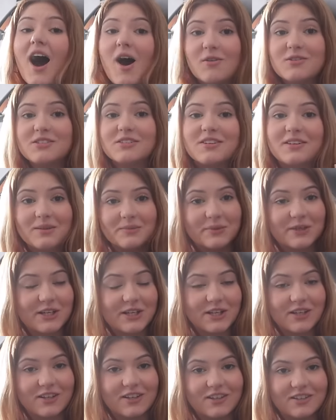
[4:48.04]
I was going to
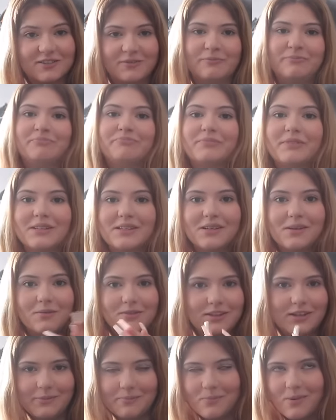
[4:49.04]
bring,
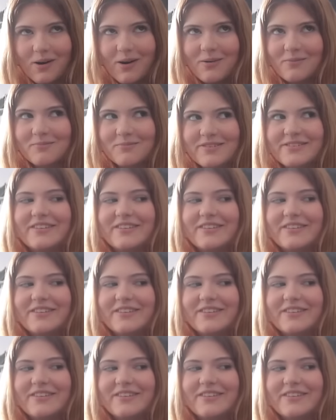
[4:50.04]
lip balm,